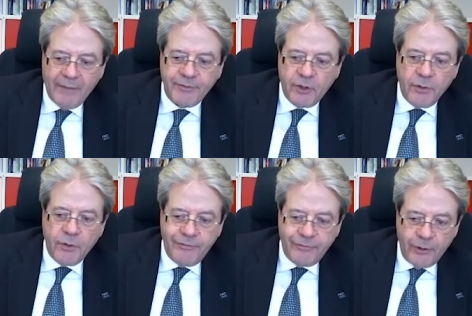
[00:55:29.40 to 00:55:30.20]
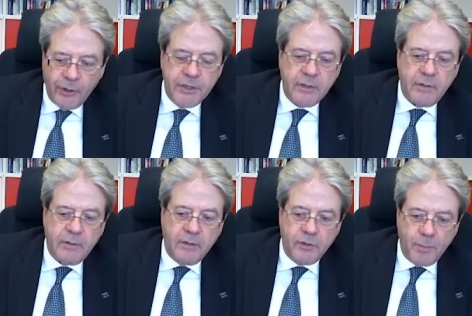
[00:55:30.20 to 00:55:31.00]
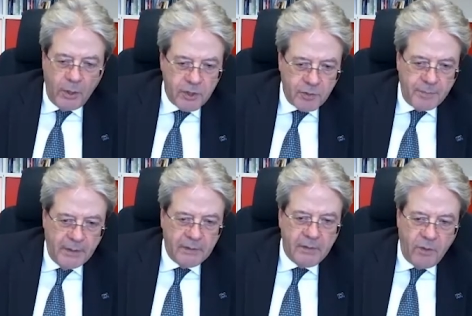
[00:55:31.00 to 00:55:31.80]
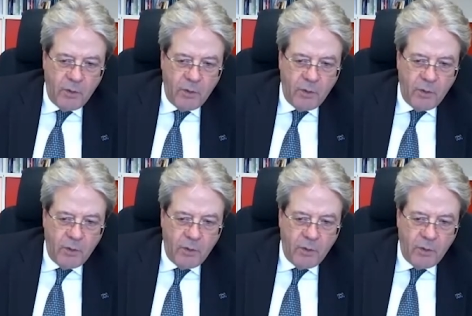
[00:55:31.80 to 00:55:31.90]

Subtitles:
after the first disbursement,